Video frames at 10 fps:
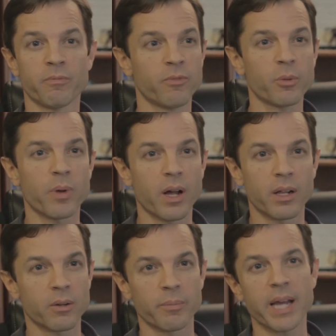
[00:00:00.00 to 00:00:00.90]

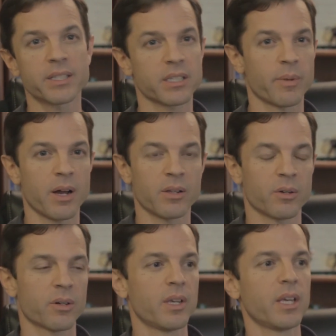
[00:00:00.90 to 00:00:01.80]
football or basketball
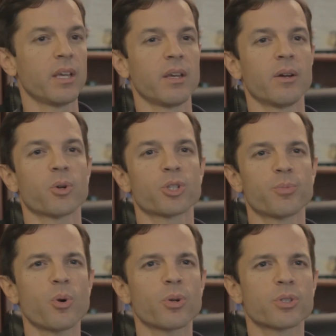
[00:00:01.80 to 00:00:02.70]
or
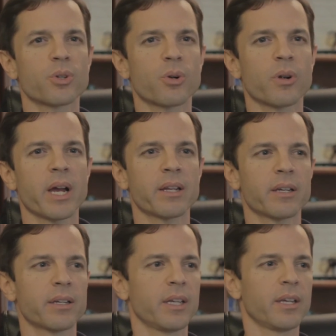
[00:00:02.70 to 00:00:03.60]
sports, or how
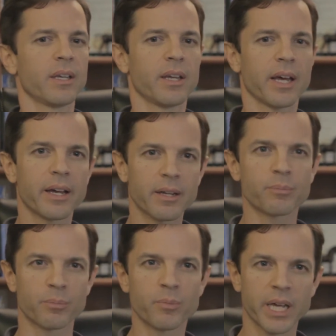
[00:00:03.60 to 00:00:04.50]
to
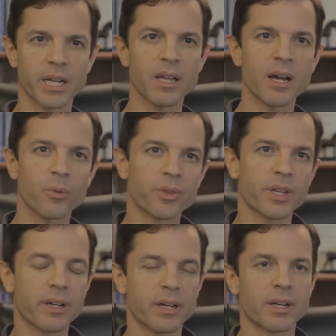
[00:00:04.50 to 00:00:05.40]
get along with
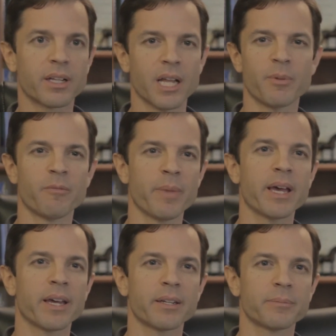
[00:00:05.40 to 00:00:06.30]
the club of
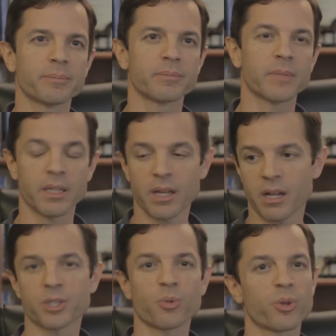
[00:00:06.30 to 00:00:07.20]
man, and
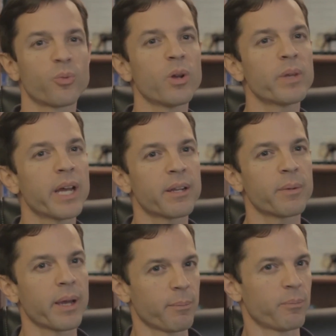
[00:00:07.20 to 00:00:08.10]
also with women, how
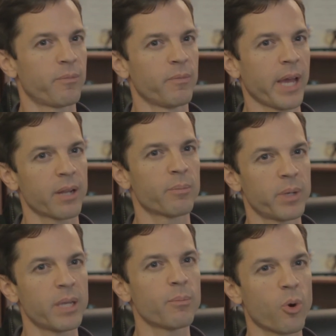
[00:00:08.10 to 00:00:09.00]
to
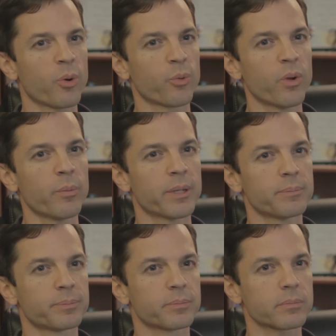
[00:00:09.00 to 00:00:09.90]
be more with
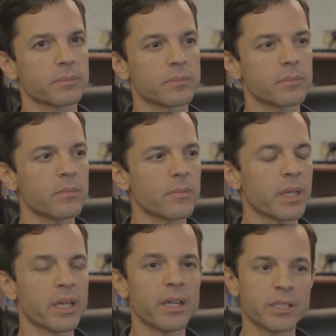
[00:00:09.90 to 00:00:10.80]
women.
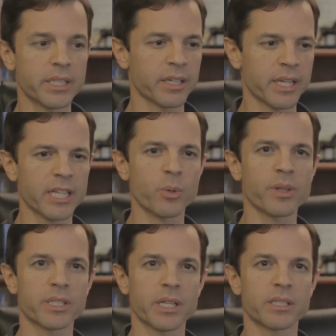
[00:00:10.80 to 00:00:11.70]
It takes away
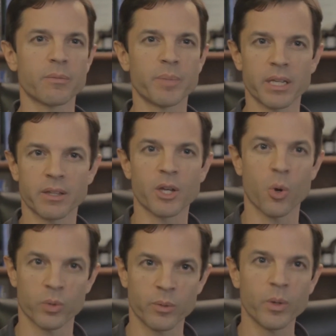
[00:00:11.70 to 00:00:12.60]
the sense of being the
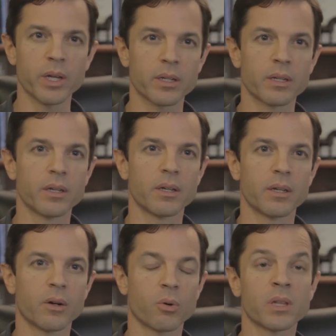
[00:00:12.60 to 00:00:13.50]
only one,
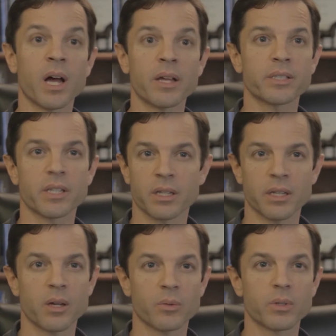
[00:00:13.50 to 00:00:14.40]
or lost and
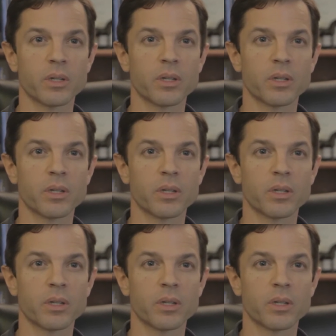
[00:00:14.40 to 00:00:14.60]
alone.